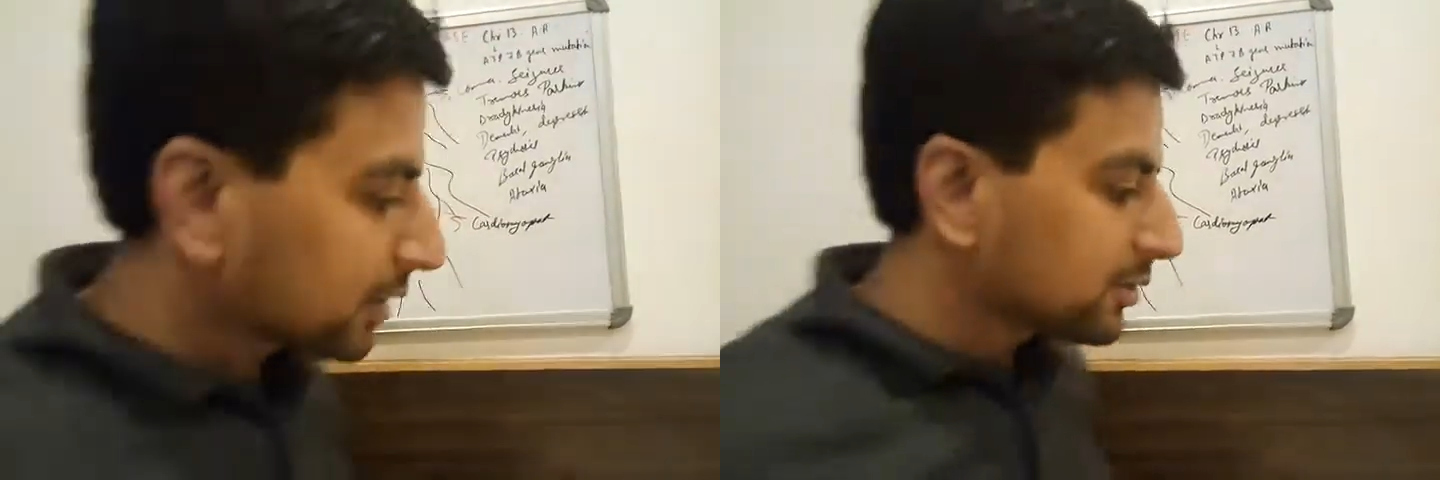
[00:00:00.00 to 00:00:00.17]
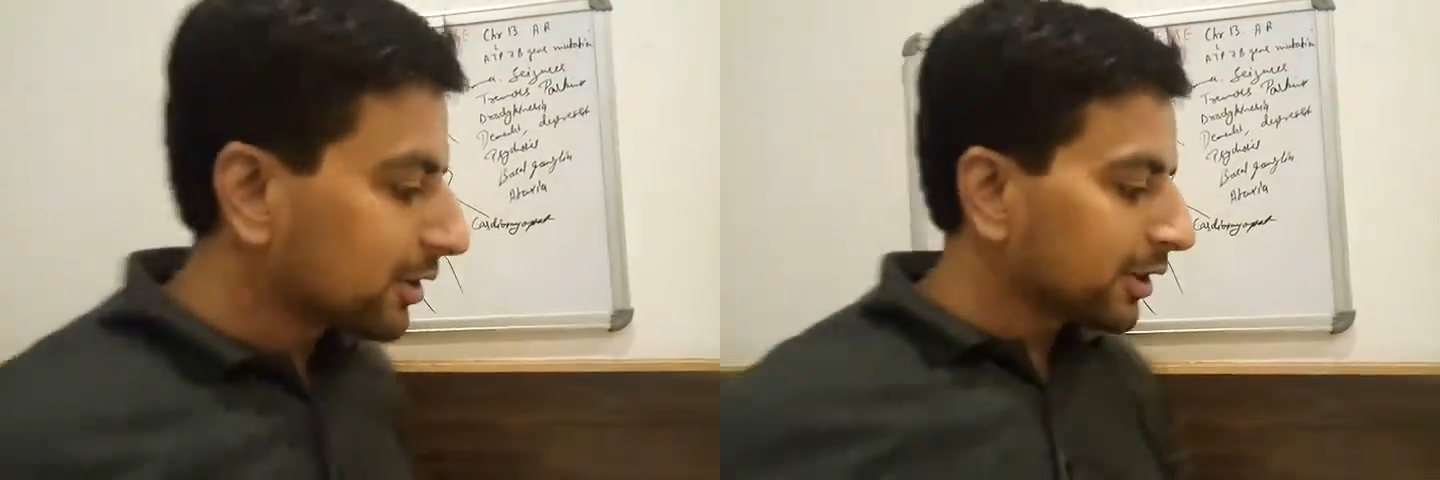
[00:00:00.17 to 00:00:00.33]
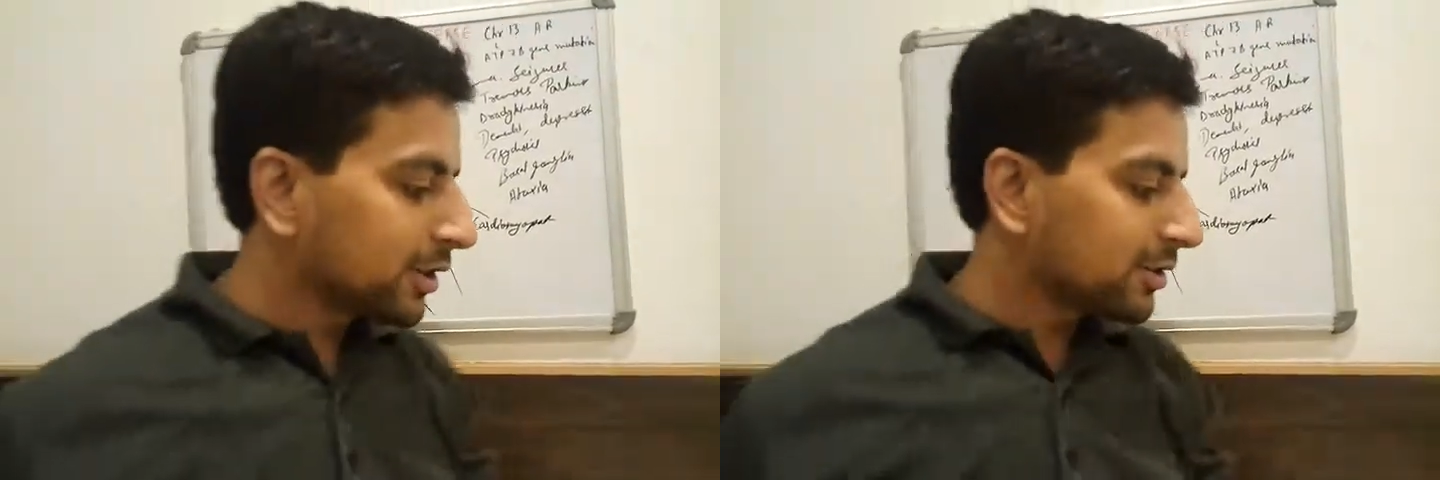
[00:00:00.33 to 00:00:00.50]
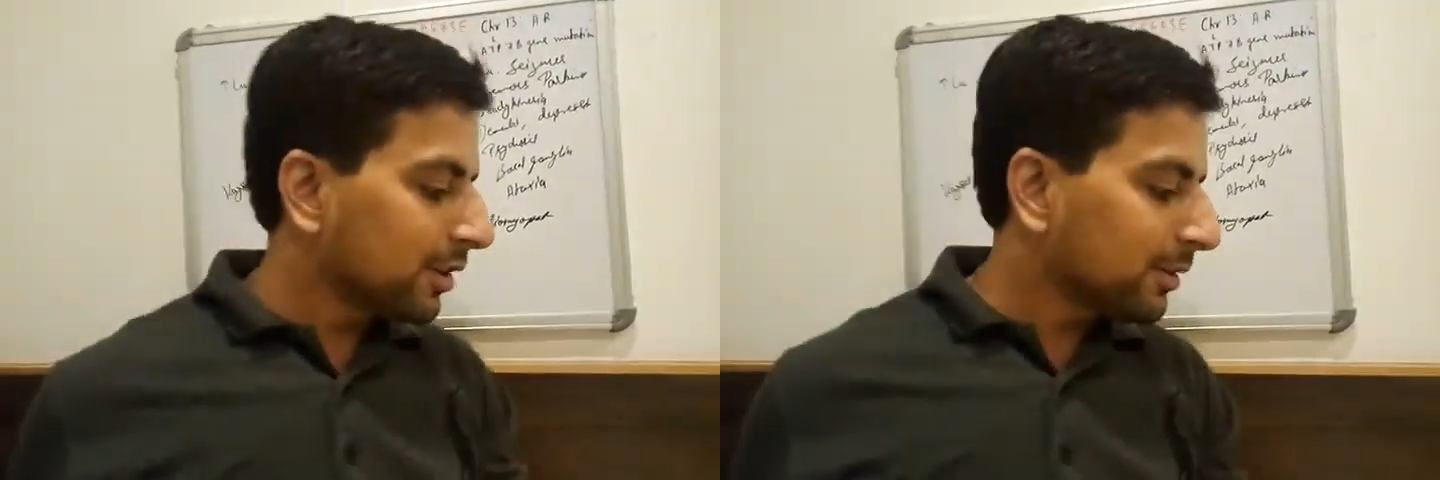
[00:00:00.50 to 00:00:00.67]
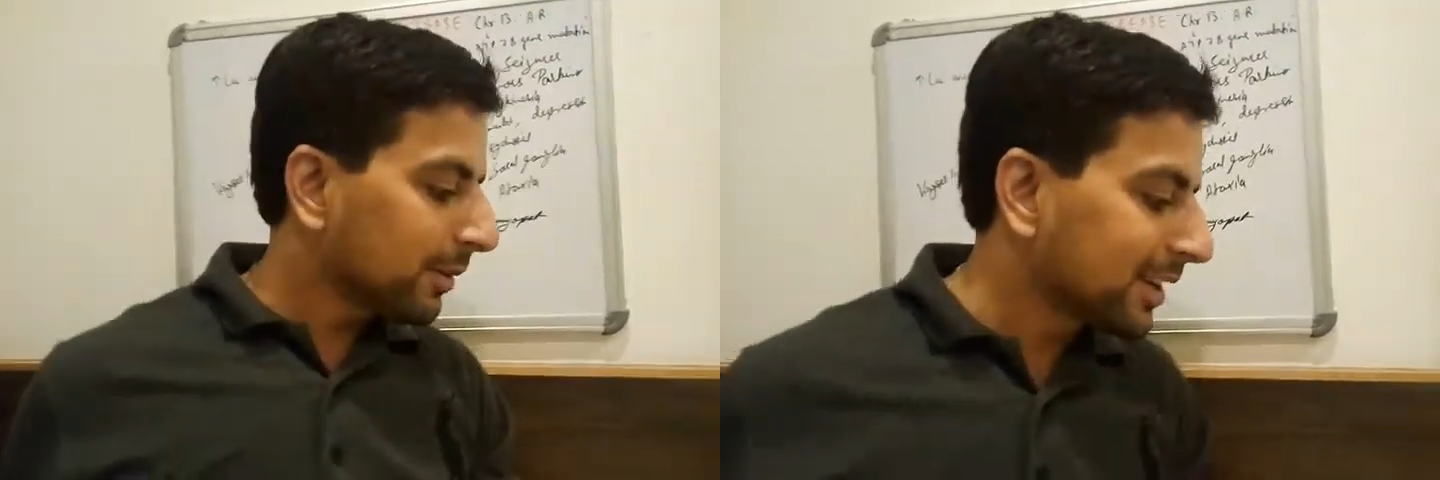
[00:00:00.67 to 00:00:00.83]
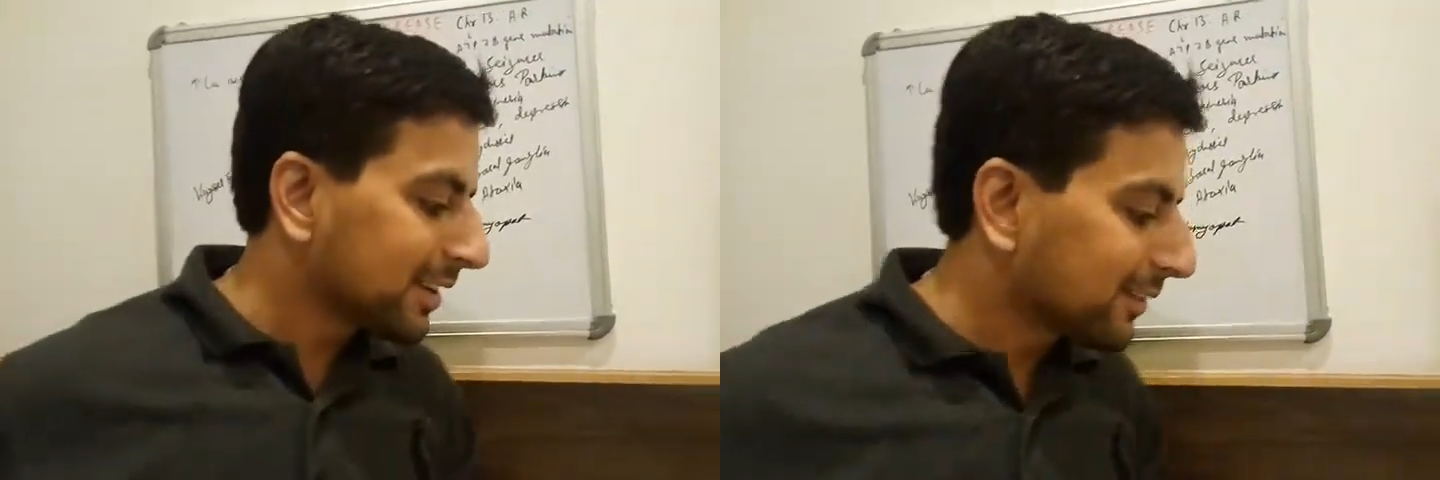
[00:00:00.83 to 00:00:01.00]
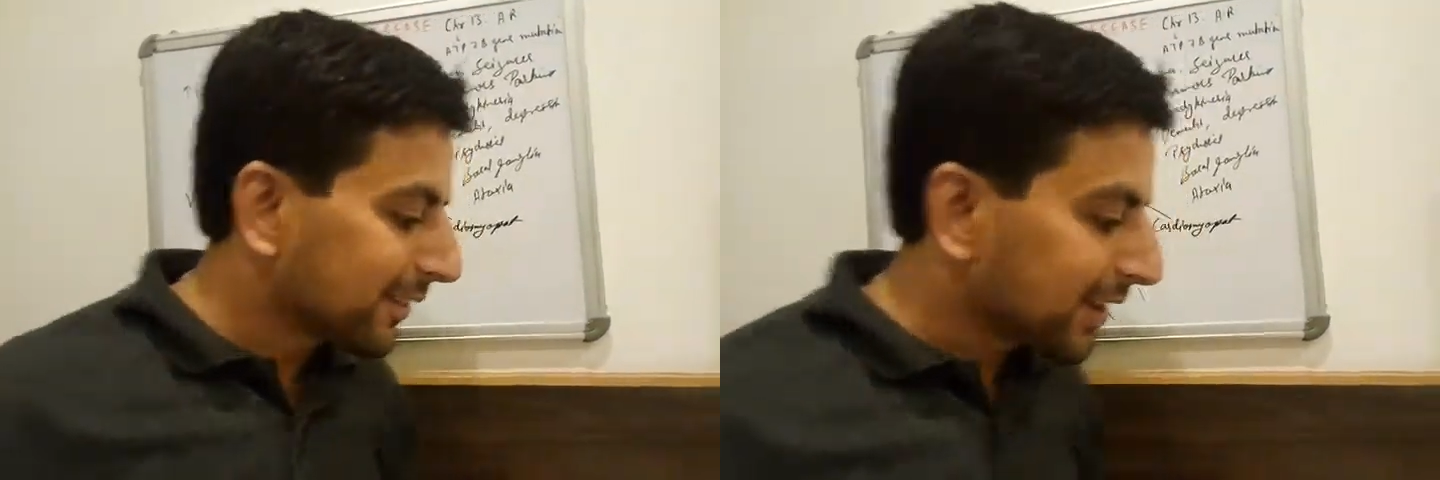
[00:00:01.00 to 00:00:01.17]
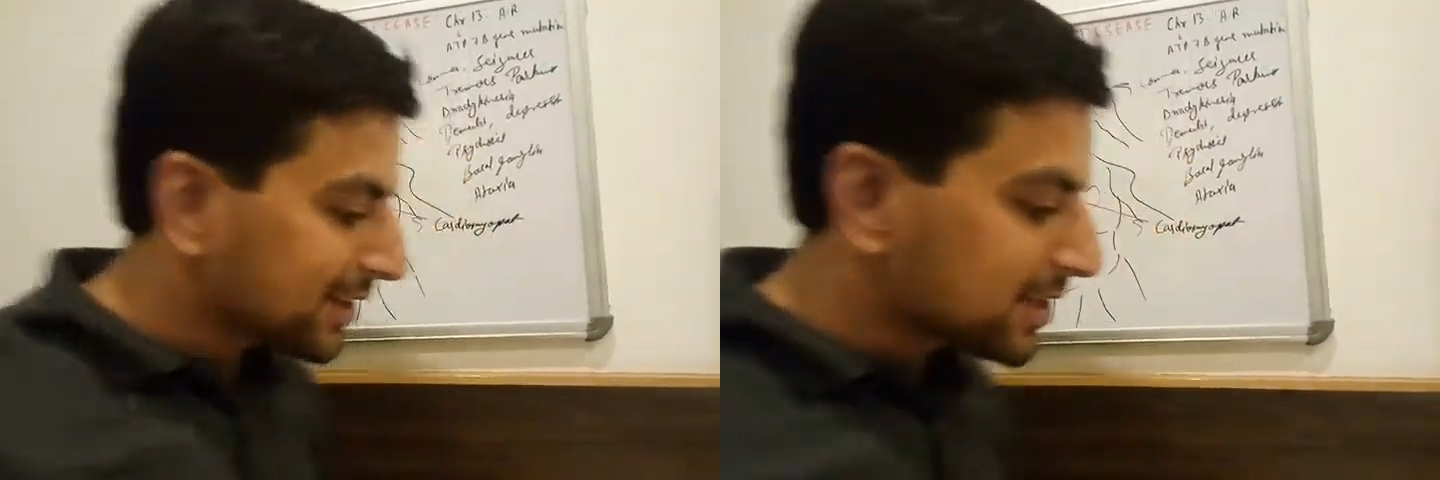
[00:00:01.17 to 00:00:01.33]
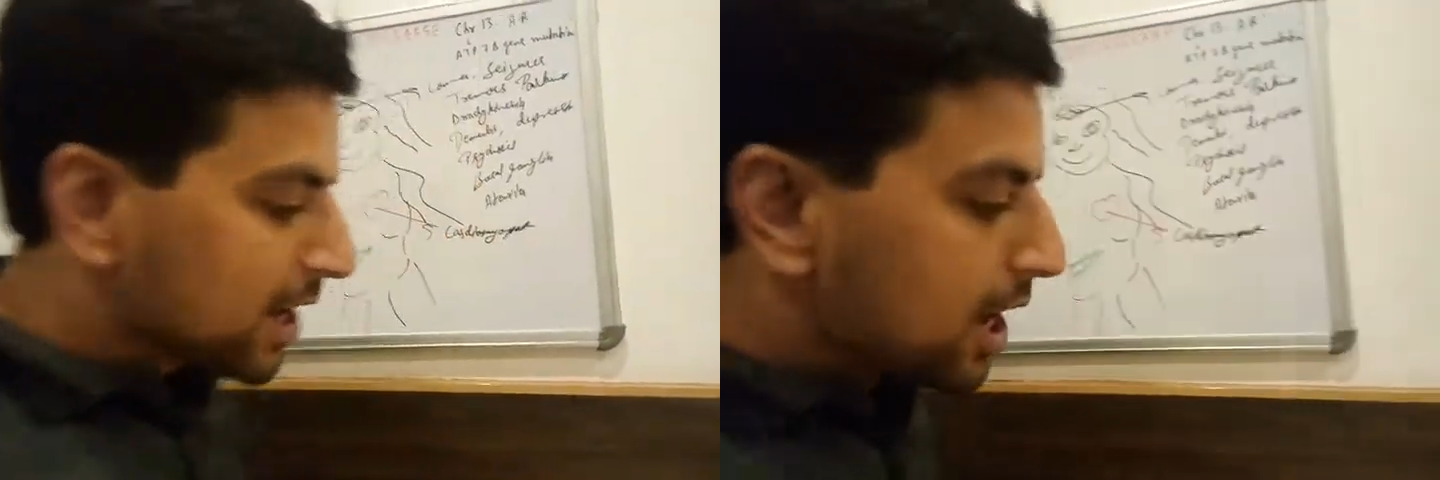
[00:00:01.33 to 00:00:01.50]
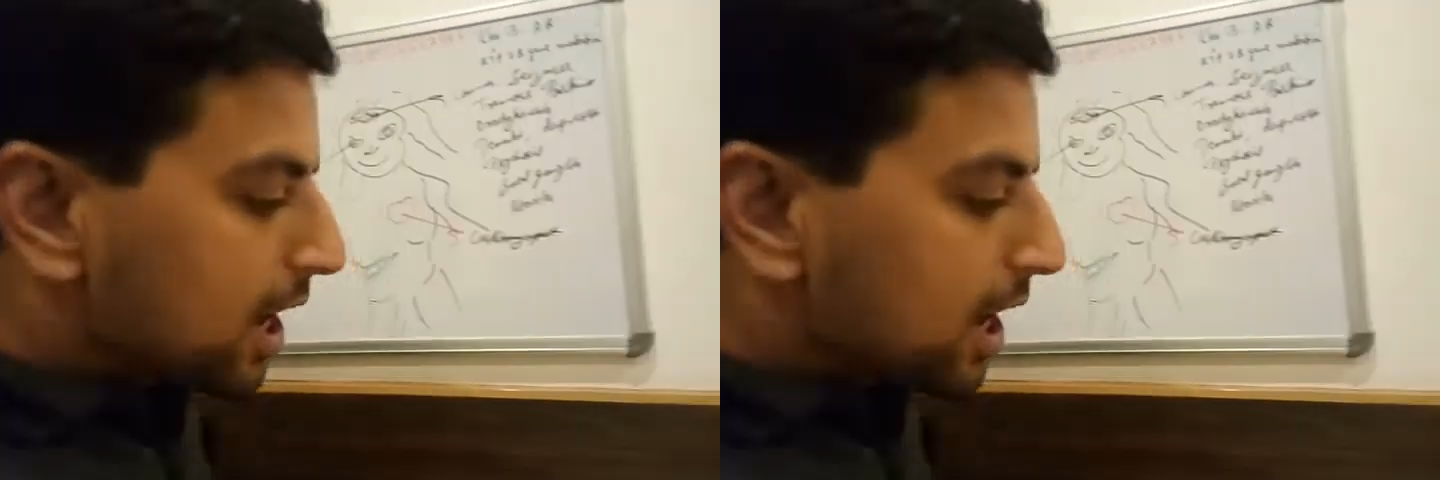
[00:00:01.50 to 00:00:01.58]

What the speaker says: Sorry, my dear friends.